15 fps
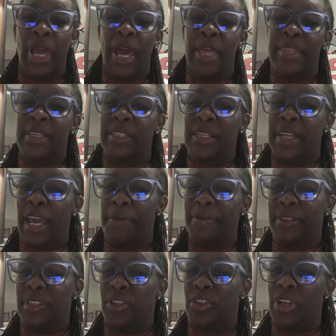This
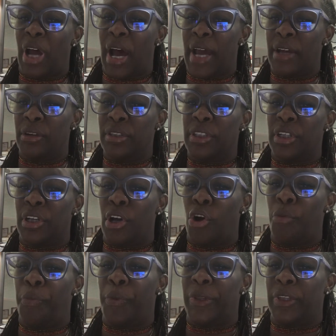enables the child to
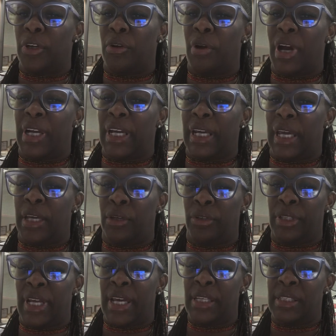cope with a chronic
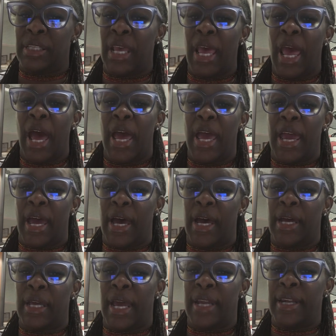illness uh,
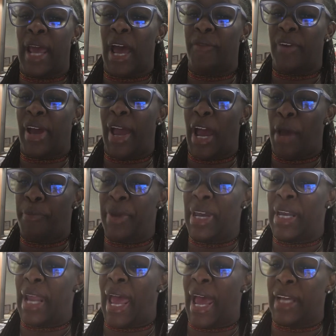and have a happy
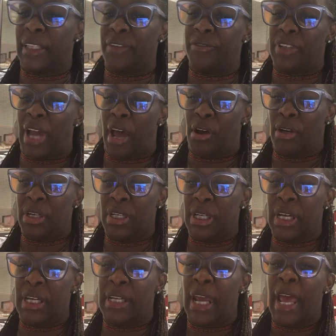and active
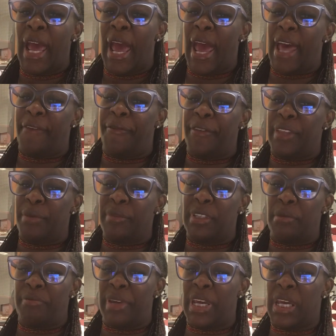childhood and for them to
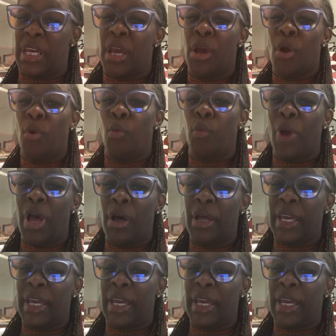be well